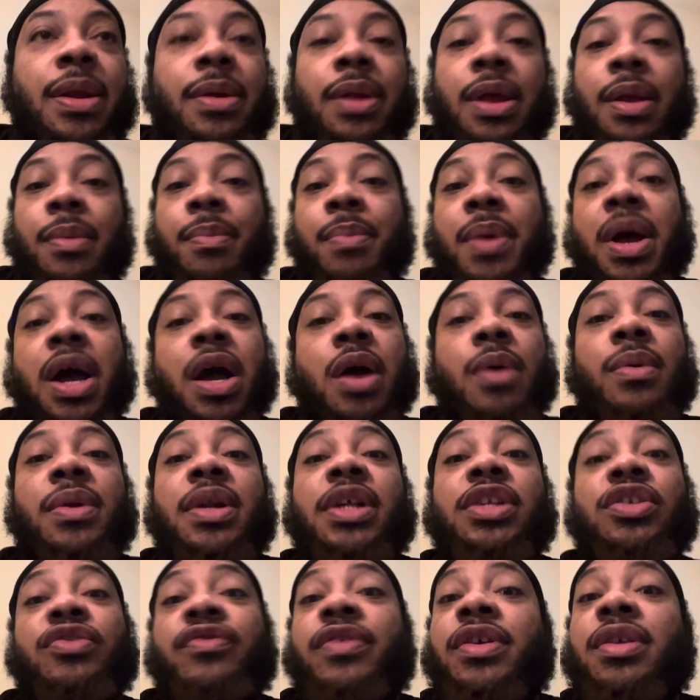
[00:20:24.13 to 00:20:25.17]
that power
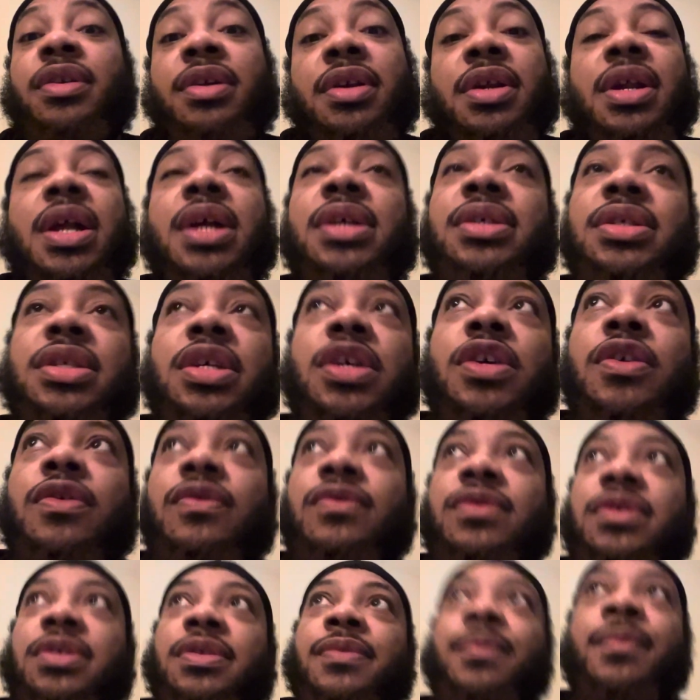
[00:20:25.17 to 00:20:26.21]
that's greater than
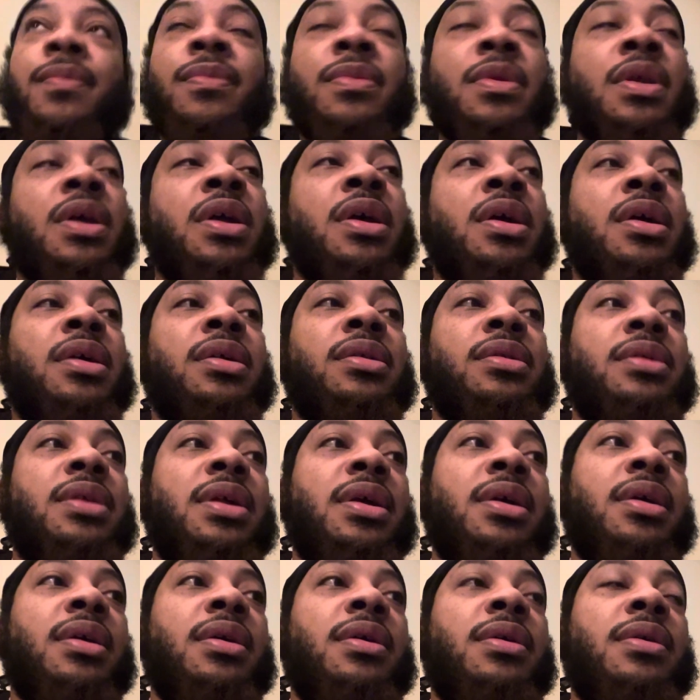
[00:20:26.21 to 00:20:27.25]
ourselves, that